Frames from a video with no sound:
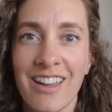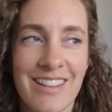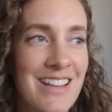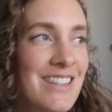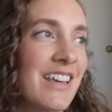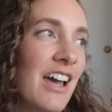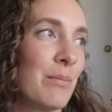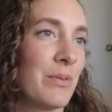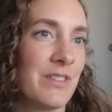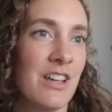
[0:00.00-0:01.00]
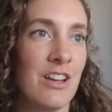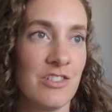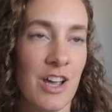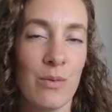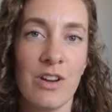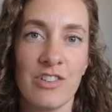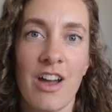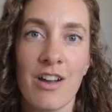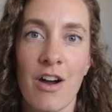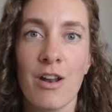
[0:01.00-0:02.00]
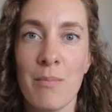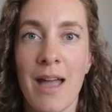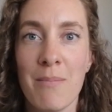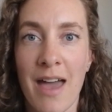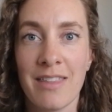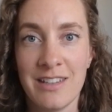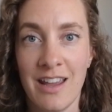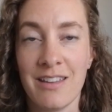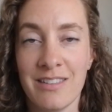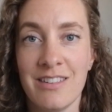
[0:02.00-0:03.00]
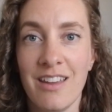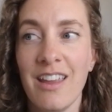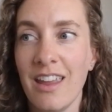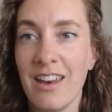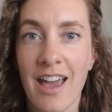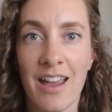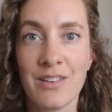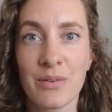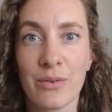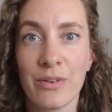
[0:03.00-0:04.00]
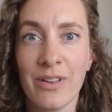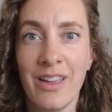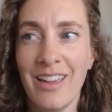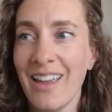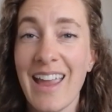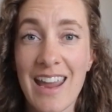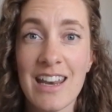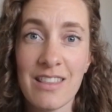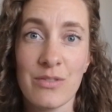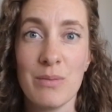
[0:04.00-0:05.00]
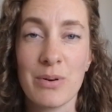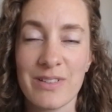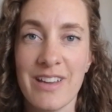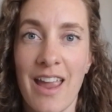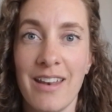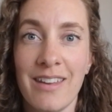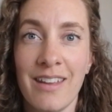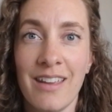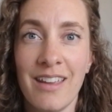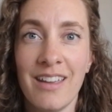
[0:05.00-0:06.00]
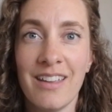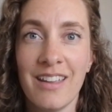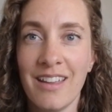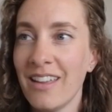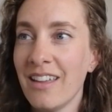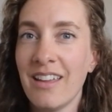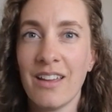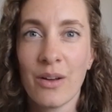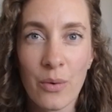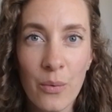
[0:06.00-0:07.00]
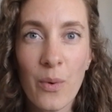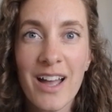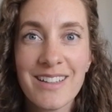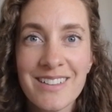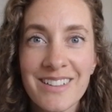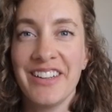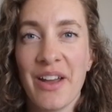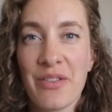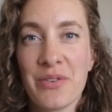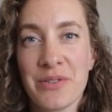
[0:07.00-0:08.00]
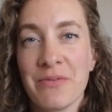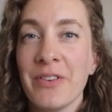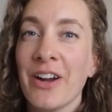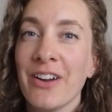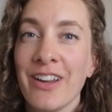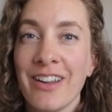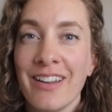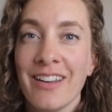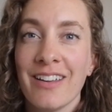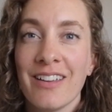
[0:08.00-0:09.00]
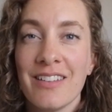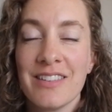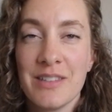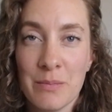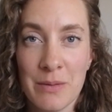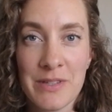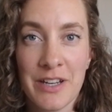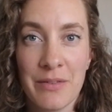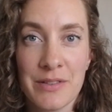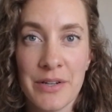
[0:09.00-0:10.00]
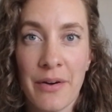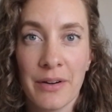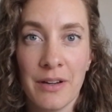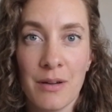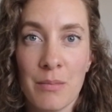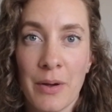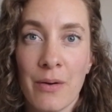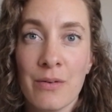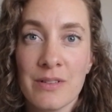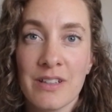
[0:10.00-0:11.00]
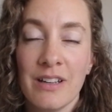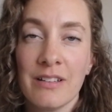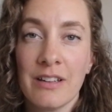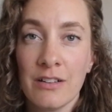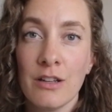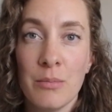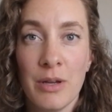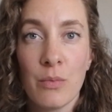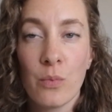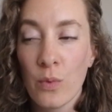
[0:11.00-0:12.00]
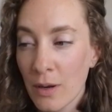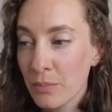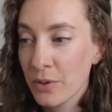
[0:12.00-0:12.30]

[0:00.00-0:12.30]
Like, that's the kind of percentage I wish I got on my math tests in high school. 83% what? Now those varying symptoms that I was talking about can literally be one